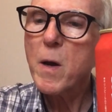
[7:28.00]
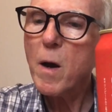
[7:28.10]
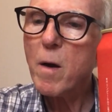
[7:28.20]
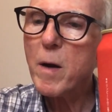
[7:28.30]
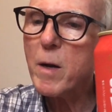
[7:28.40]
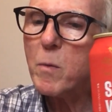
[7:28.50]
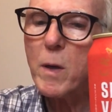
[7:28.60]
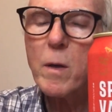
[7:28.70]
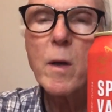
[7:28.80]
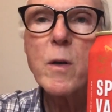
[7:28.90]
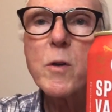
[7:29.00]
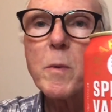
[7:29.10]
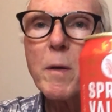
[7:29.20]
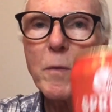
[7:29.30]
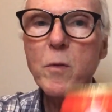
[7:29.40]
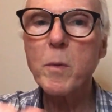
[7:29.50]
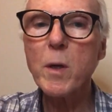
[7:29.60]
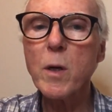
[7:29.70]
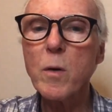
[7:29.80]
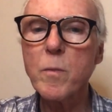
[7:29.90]
All right. Well, should we give this one a
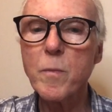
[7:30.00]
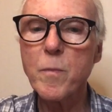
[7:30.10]
go?